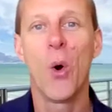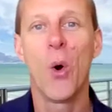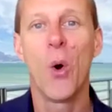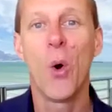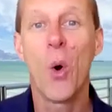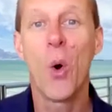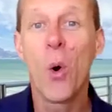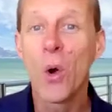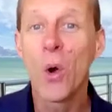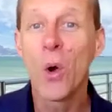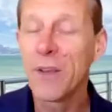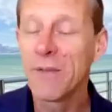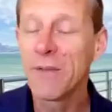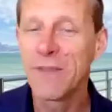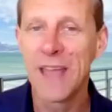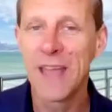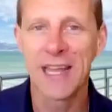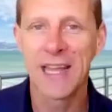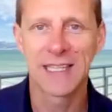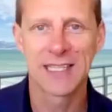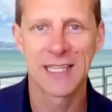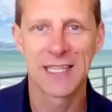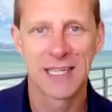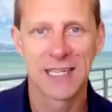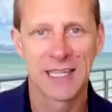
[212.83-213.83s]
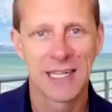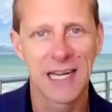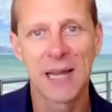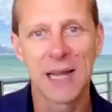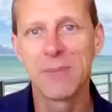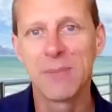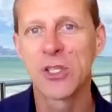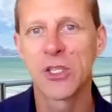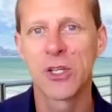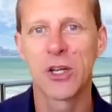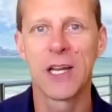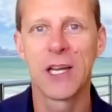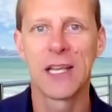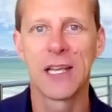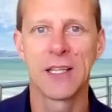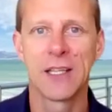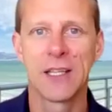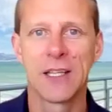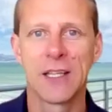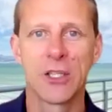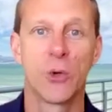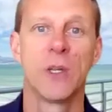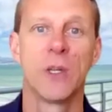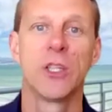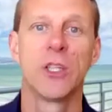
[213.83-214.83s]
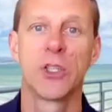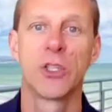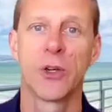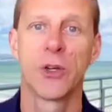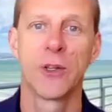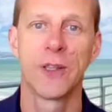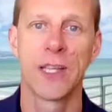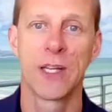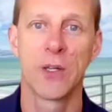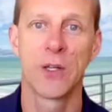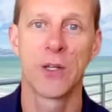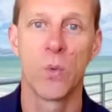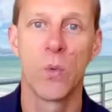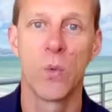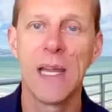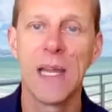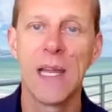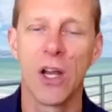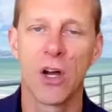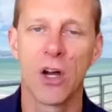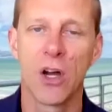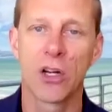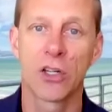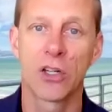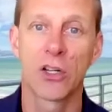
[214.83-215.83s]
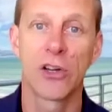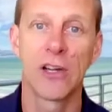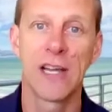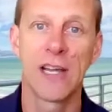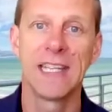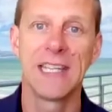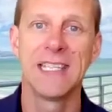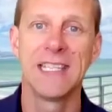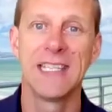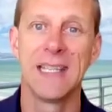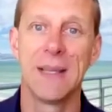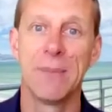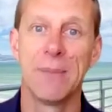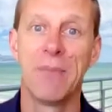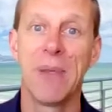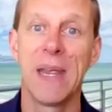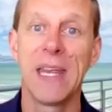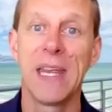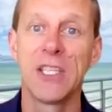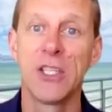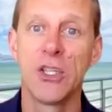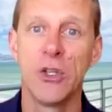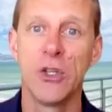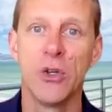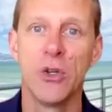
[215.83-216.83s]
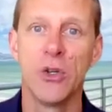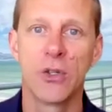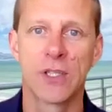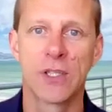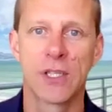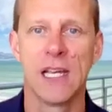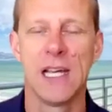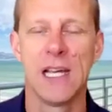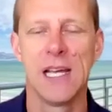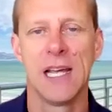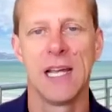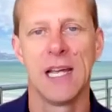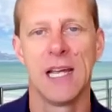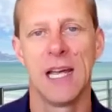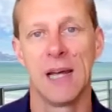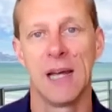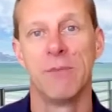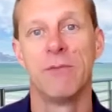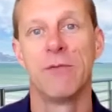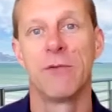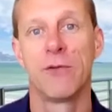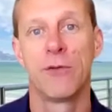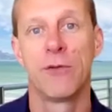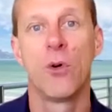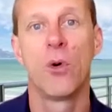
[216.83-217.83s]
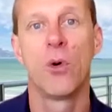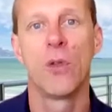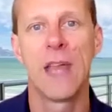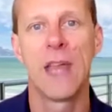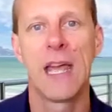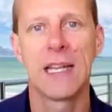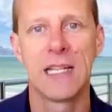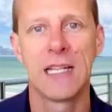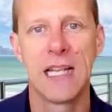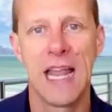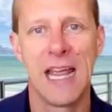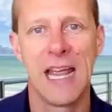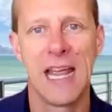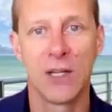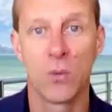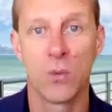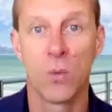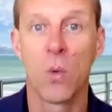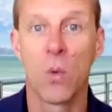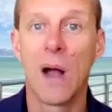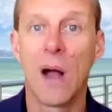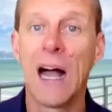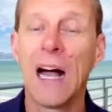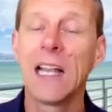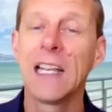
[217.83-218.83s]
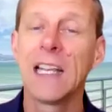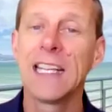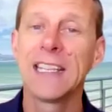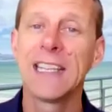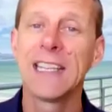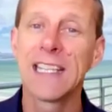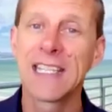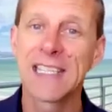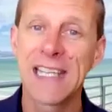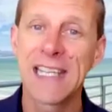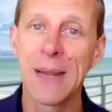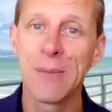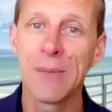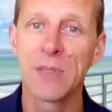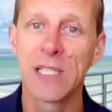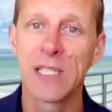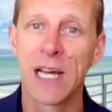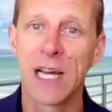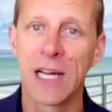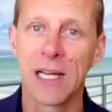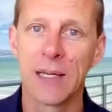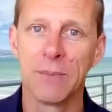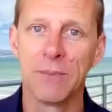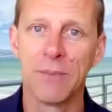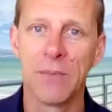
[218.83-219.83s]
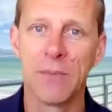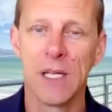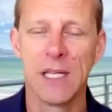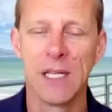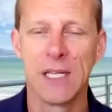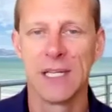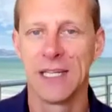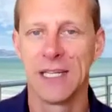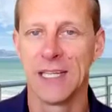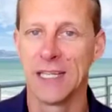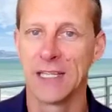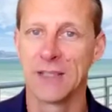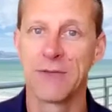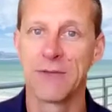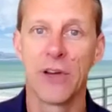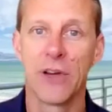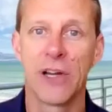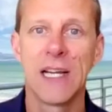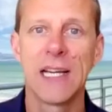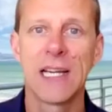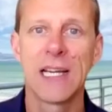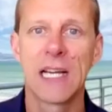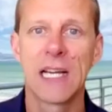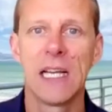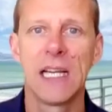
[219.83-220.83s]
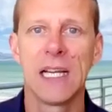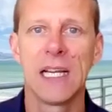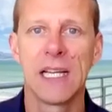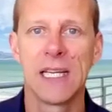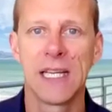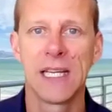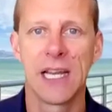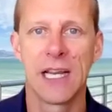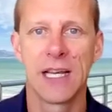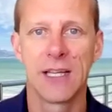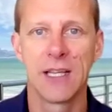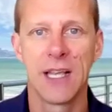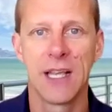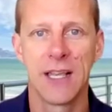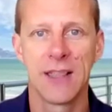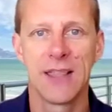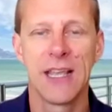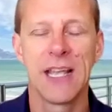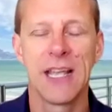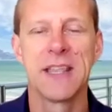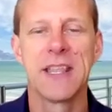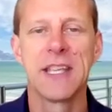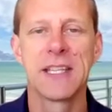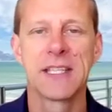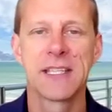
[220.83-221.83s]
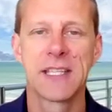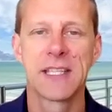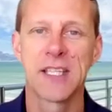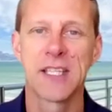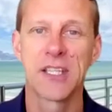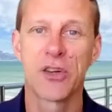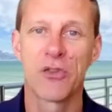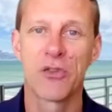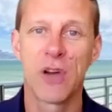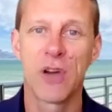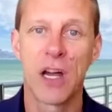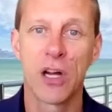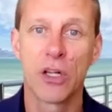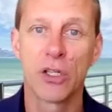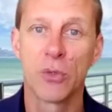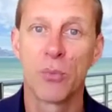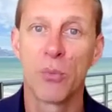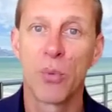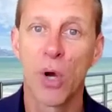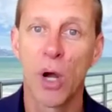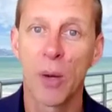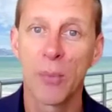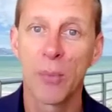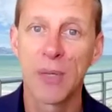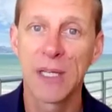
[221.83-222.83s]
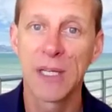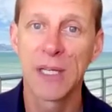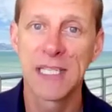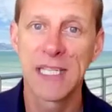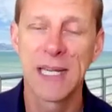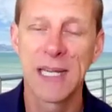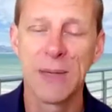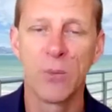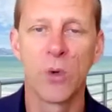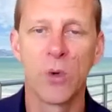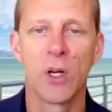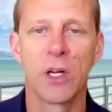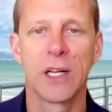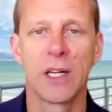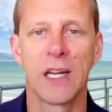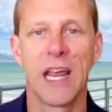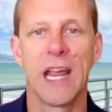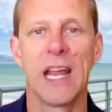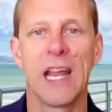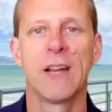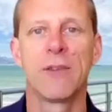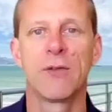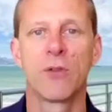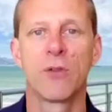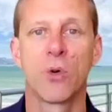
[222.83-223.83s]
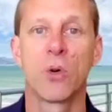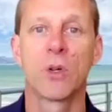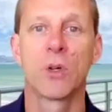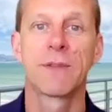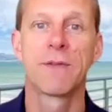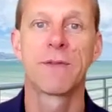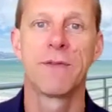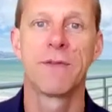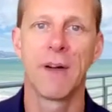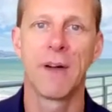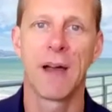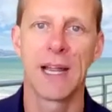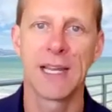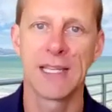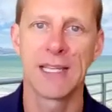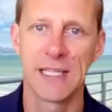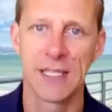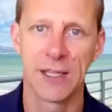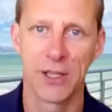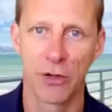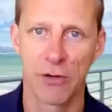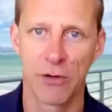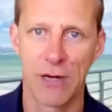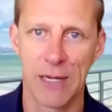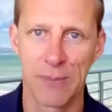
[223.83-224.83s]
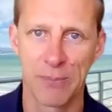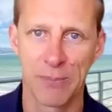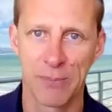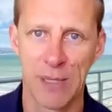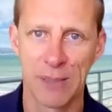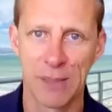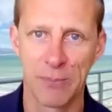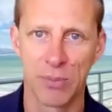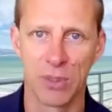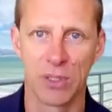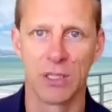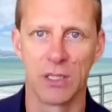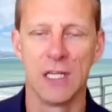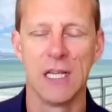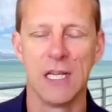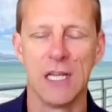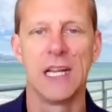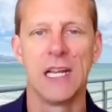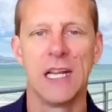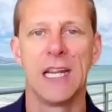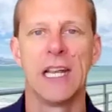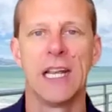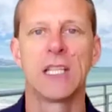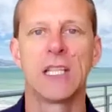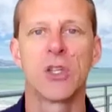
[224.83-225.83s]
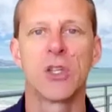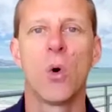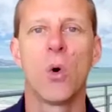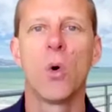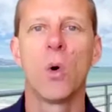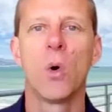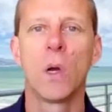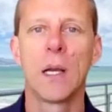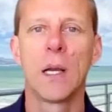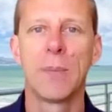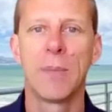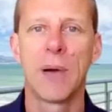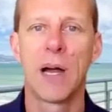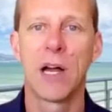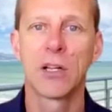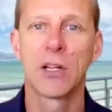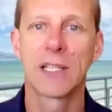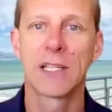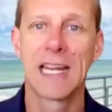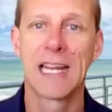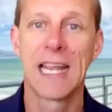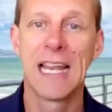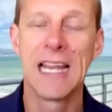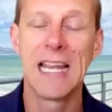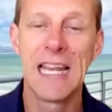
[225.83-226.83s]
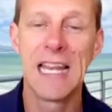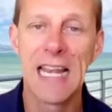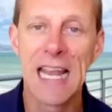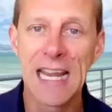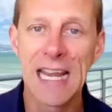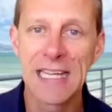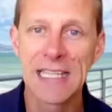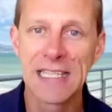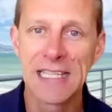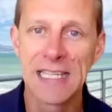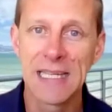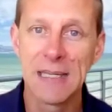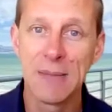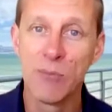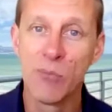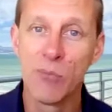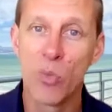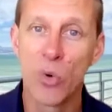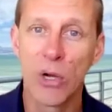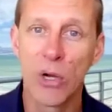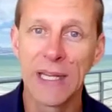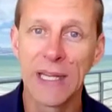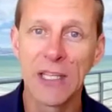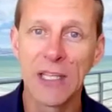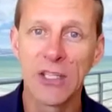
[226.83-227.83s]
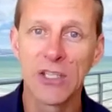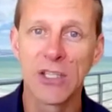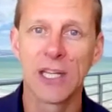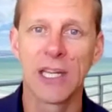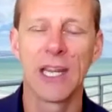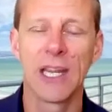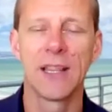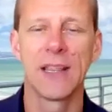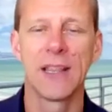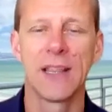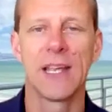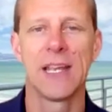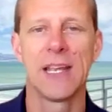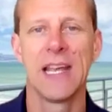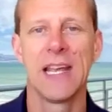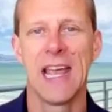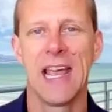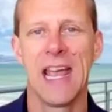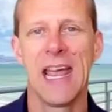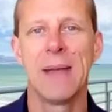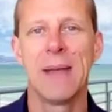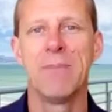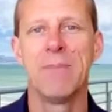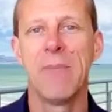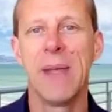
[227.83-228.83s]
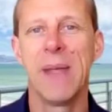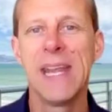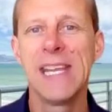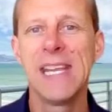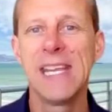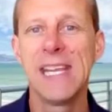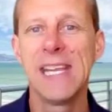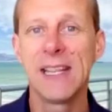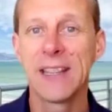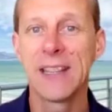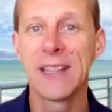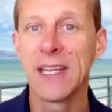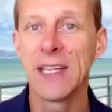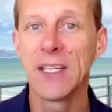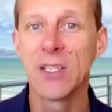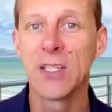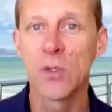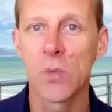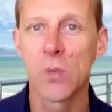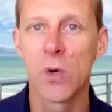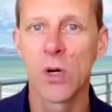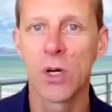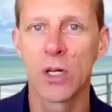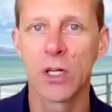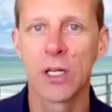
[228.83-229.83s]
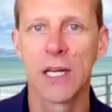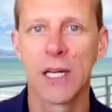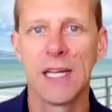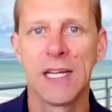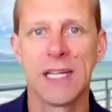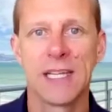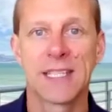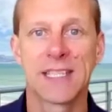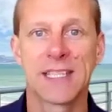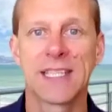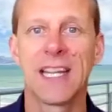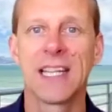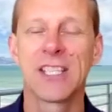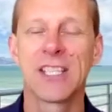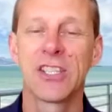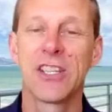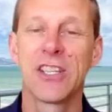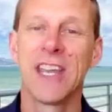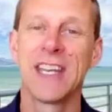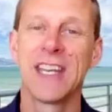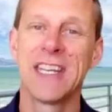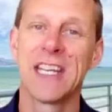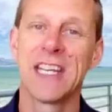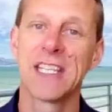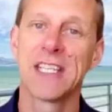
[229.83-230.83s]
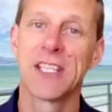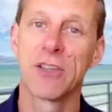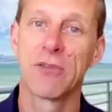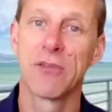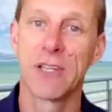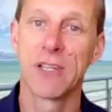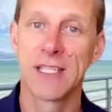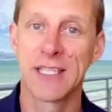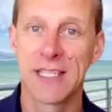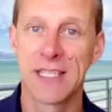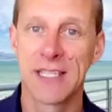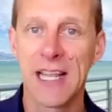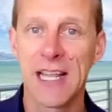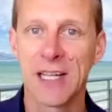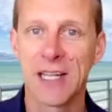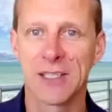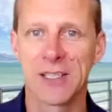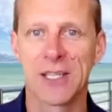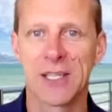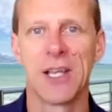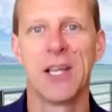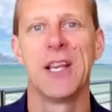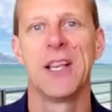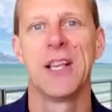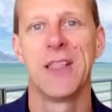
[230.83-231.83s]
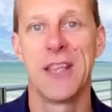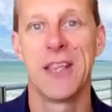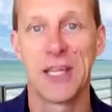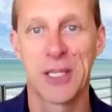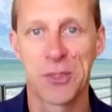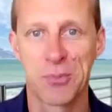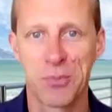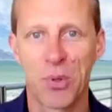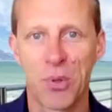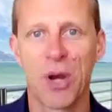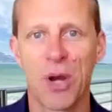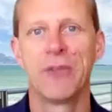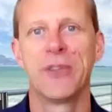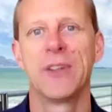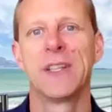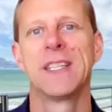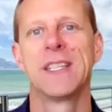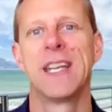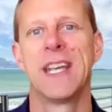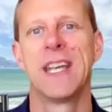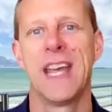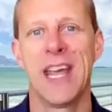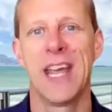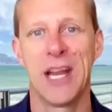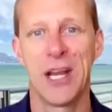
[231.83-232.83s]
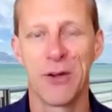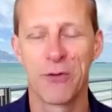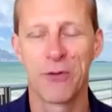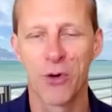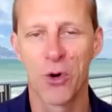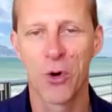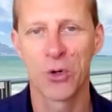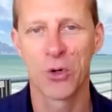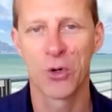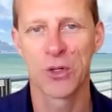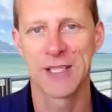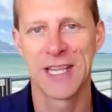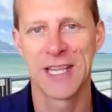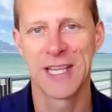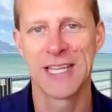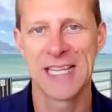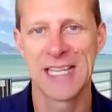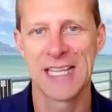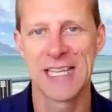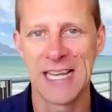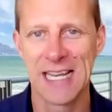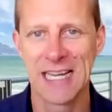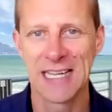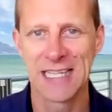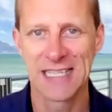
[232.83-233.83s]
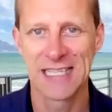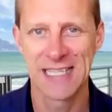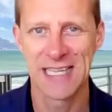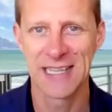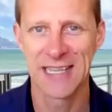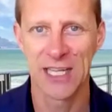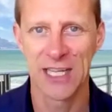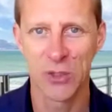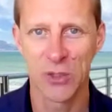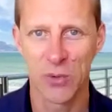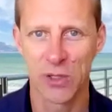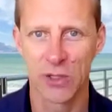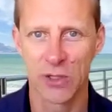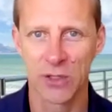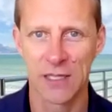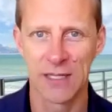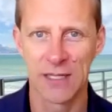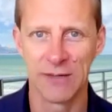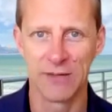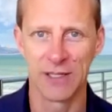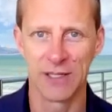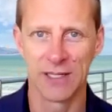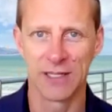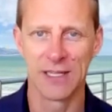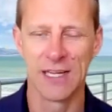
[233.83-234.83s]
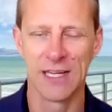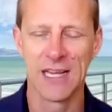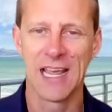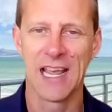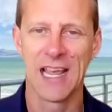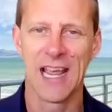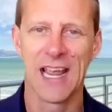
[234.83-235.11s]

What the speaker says: All of that comes together to ensure that we are creating the best use for that land, while at the same time, it's very clear here that this is around proper teamwork and, of course, finding the right people. It's all about collecting, bringing together, and making things work such that as a result, there's profit, and of course, there's a legacy that we are leaving.